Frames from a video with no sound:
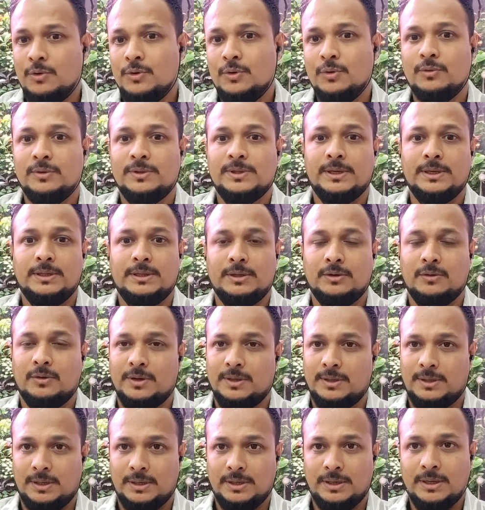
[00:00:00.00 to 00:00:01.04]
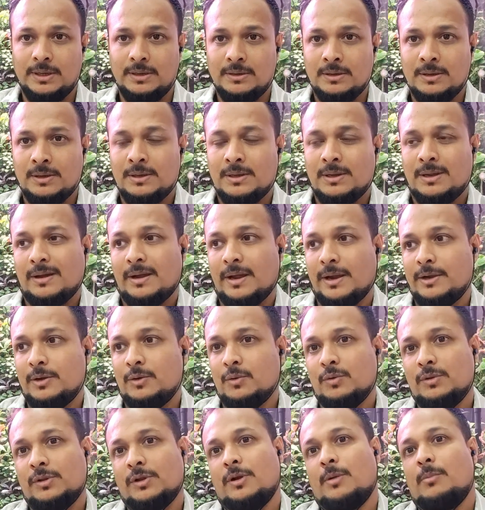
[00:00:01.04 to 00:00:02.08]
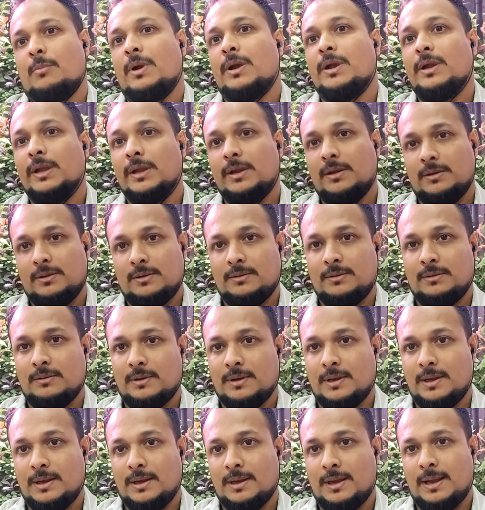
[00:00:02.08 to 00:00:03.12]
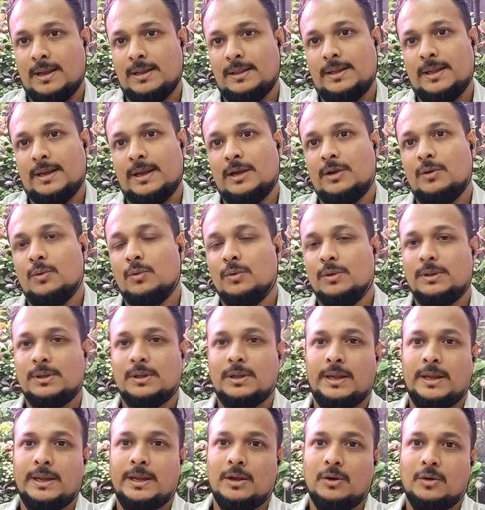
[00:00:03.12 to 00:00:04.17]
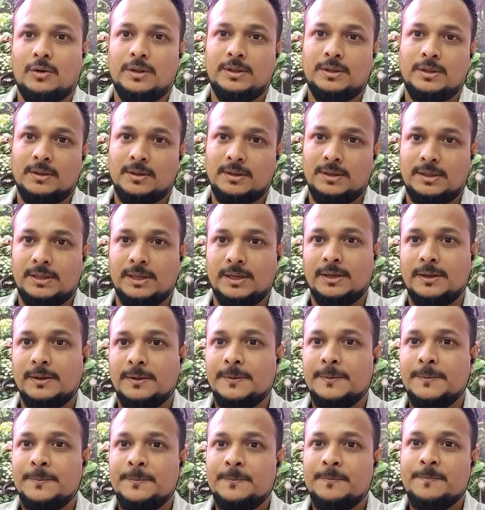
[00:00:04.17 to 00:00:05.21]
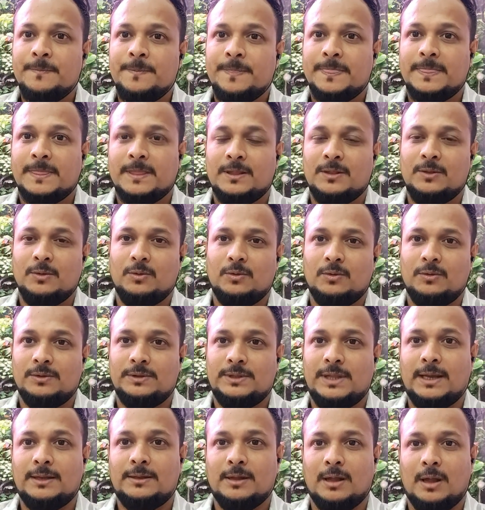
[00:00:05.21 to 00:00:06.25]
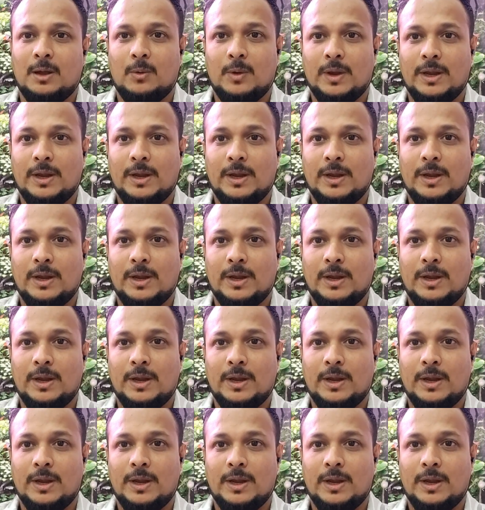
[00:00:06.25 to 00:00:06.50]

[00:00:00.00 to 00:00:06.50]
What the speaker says: don't dose anything on a Sunday. I dose on a Monday, and then I dose again on a Thursday. So that's